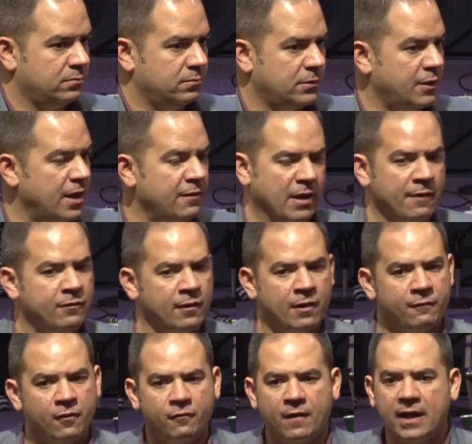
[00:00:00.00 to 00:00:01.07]
If you,
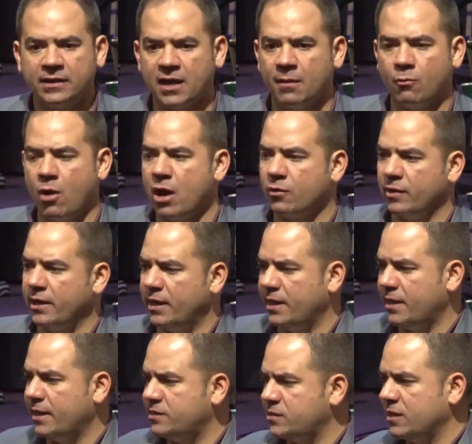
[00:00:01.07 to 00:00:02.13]
if you find camaraderie,
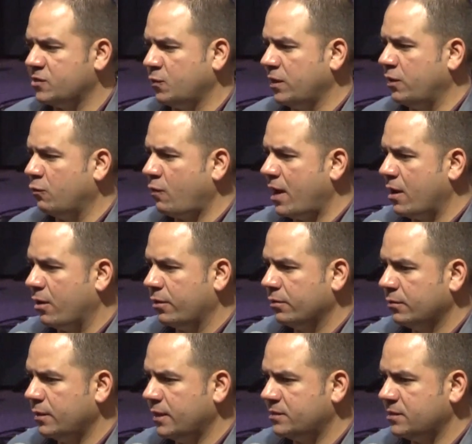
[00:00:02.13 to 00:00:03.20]
it's, it's really rare.
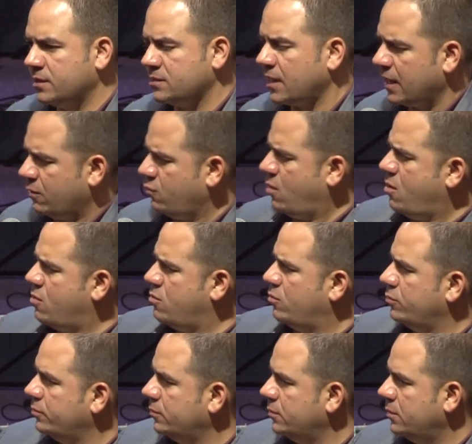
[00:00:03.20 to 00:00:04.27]
It's, it's like, whoa,
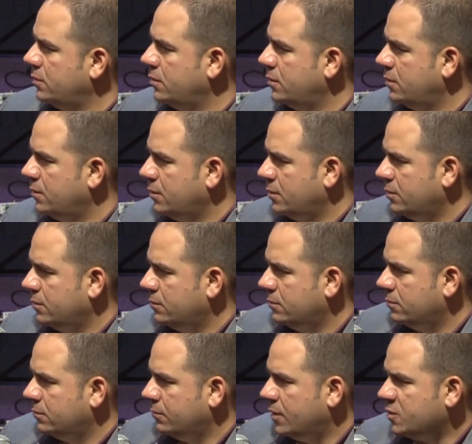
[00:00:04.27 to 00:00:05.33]

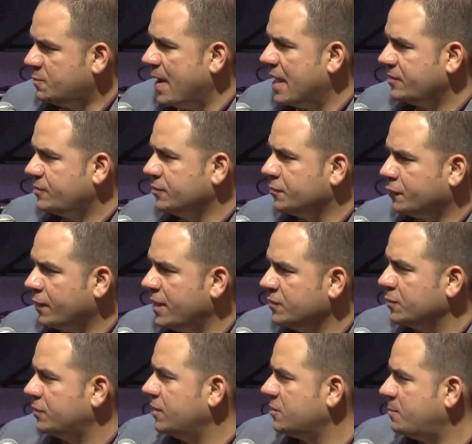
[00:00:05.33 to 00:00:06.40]
this pastor's friends with this